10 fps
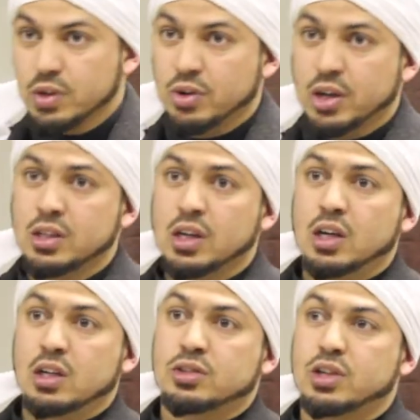Right?
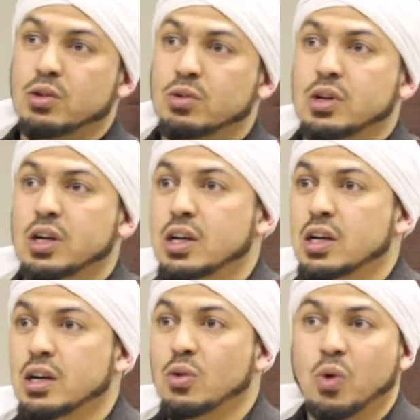So,
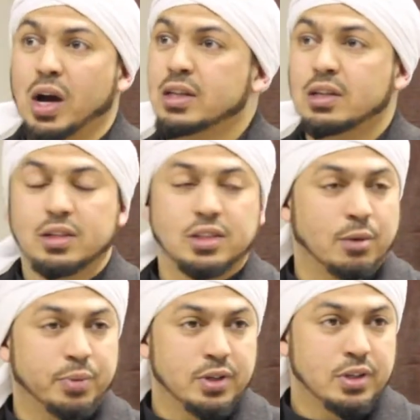uh, why did this
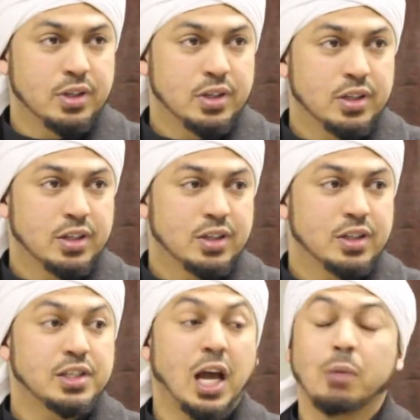happen?
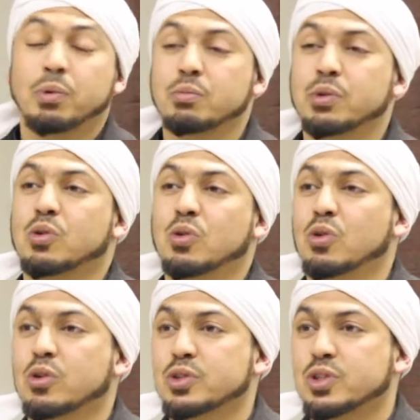This happened
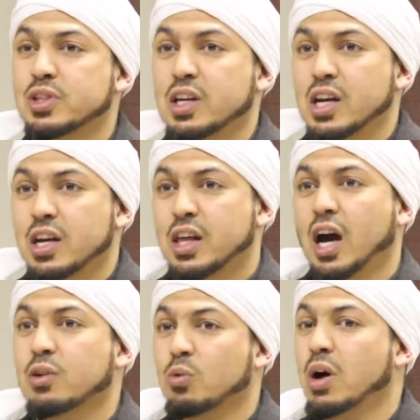because the
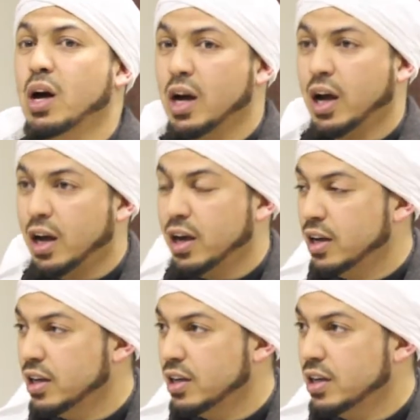arwah
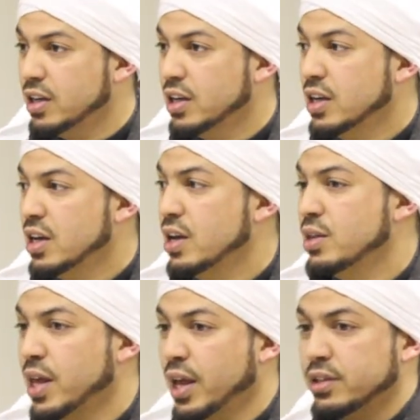
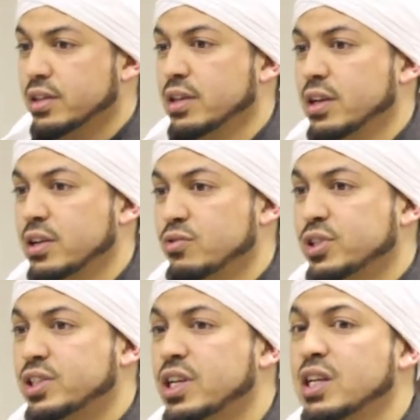that uh,
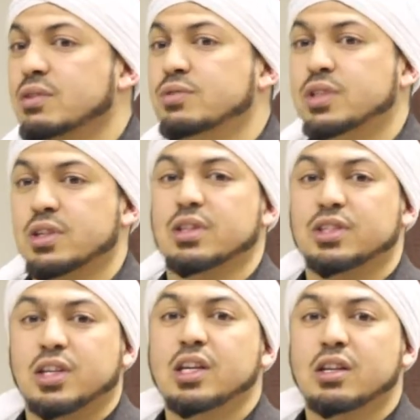receives the
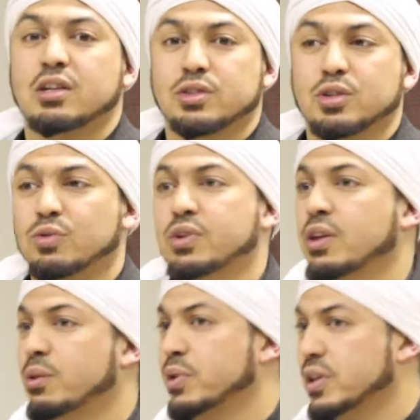signals of
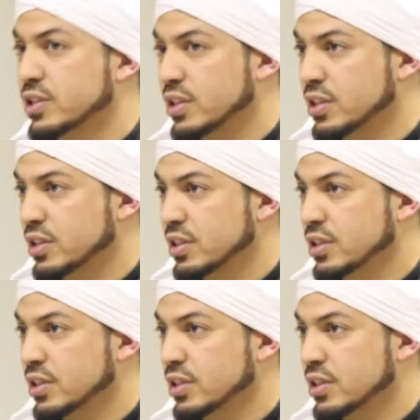another person